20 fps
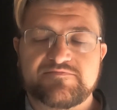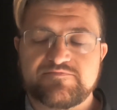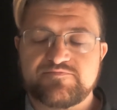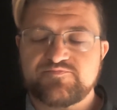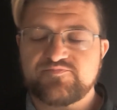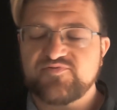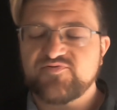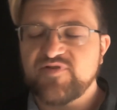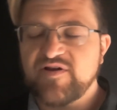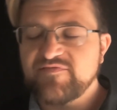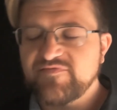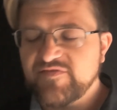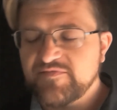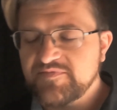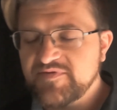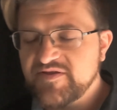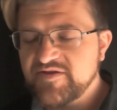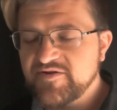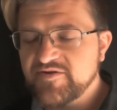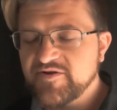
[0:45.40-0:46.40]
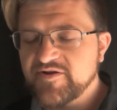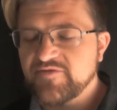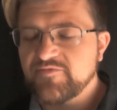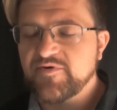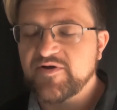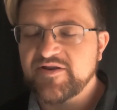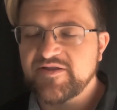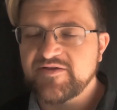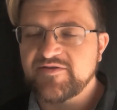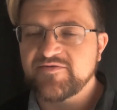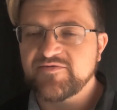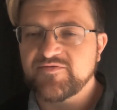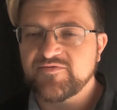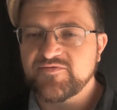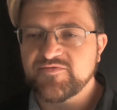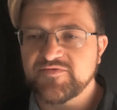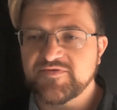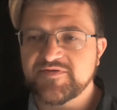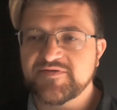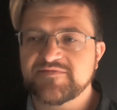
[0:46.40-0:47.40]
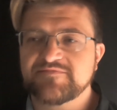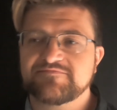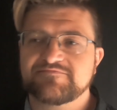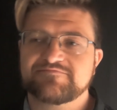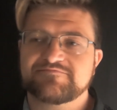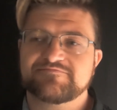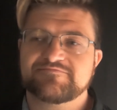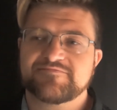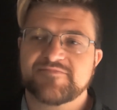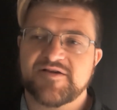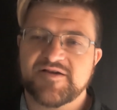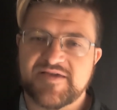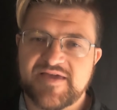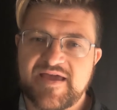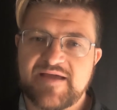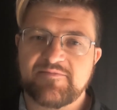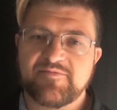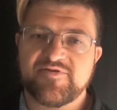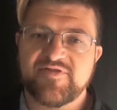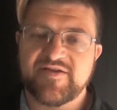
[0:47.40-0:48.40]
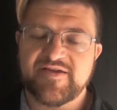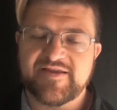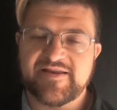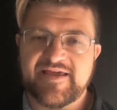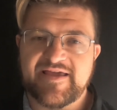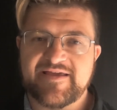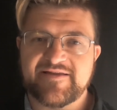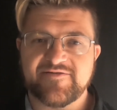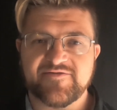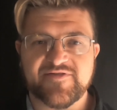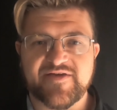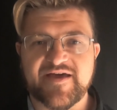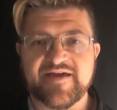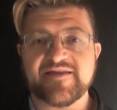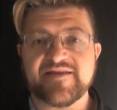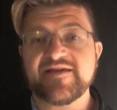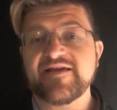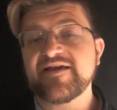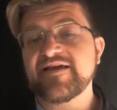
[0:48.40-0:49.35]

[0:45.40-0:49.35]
preferably you're going to want to use a camera that can handle that.